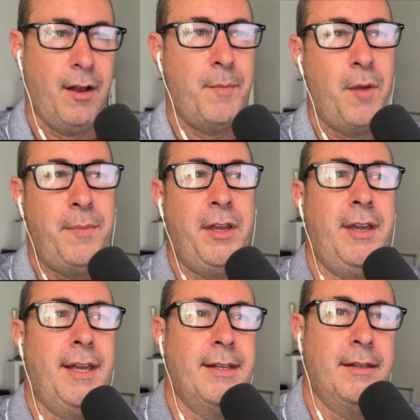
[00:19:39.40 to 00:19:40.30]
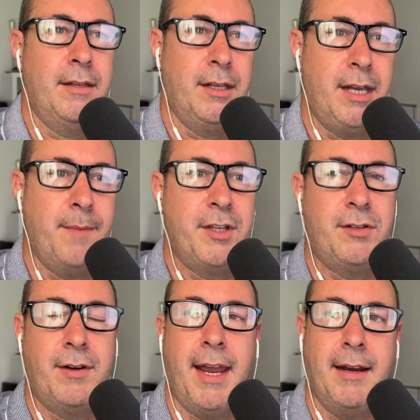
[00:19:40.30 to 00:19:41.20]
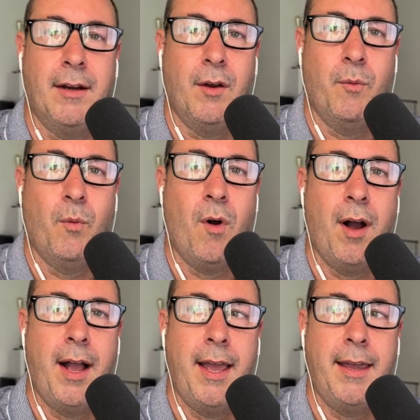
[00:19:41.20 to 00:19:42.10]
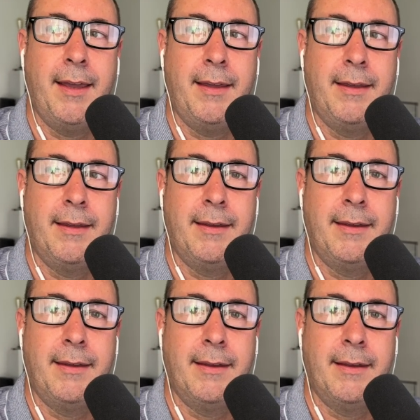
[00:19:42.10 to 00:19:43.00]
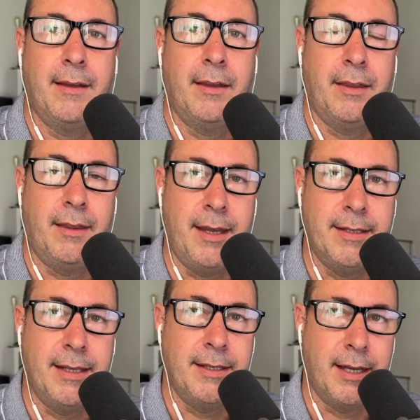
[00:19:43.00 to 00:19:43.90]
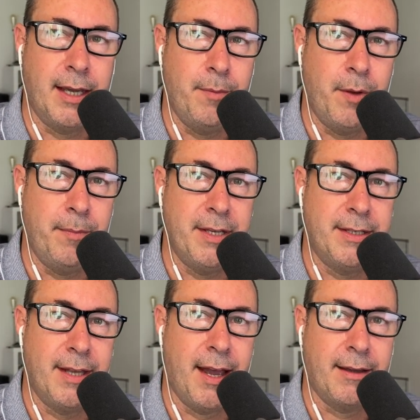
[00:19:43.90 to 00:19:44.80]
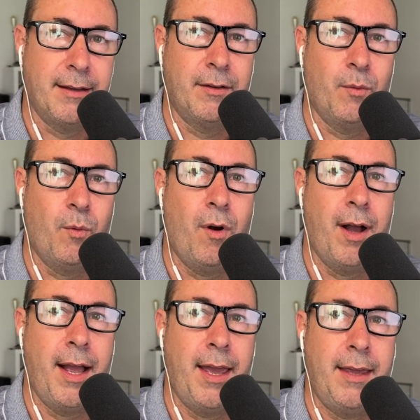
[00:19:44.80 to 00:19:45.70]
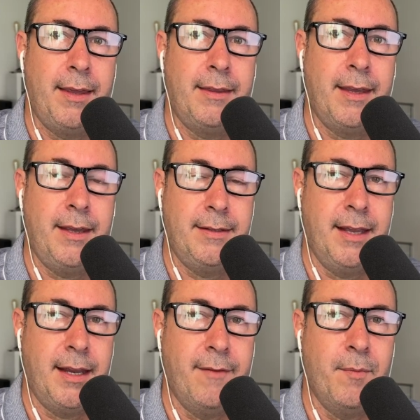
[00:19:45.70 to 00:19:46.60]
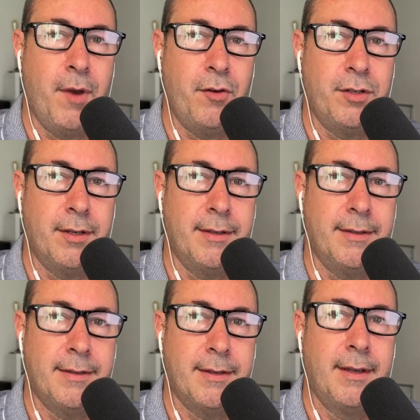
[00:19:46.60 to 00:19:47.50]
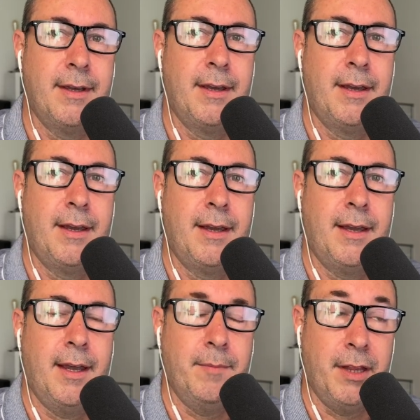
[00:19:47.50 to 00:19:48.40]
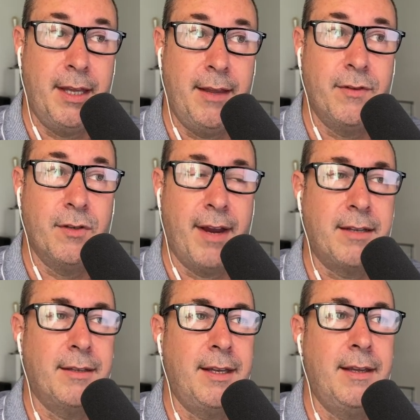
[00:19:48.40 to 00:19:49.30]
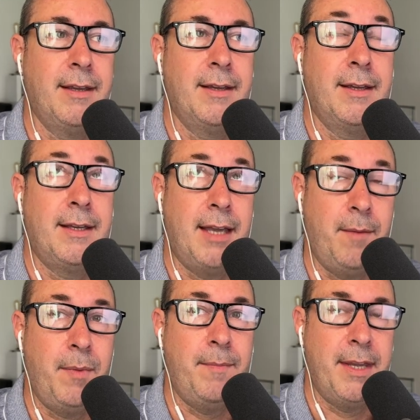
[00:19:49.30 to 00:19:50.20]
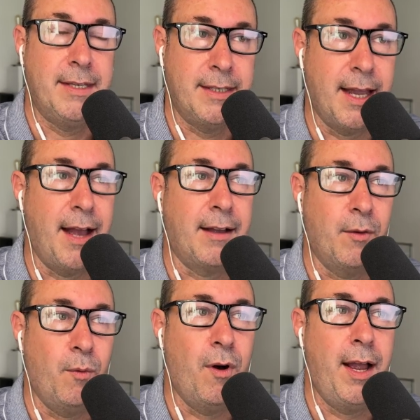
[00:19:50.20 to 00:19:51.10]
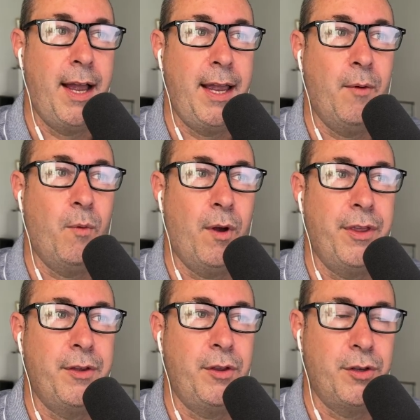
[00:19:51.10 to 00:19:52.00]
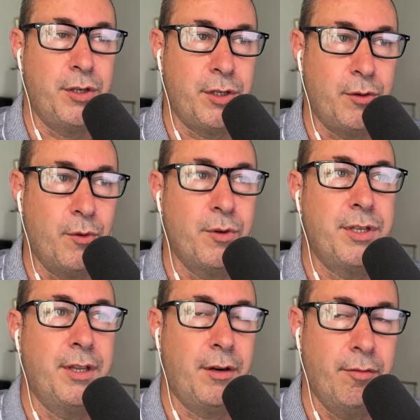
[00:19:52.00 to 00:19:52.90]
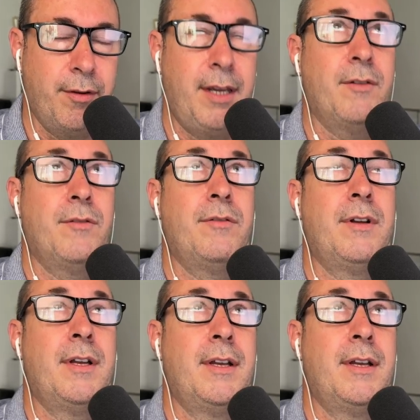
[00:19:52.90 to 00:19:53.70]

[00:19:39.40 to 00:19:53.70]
I'm hoping you can demonstrate why these things are keeping me stuck, why these negative emotions and beliefs are actually keeping me stuck, what the source and the critical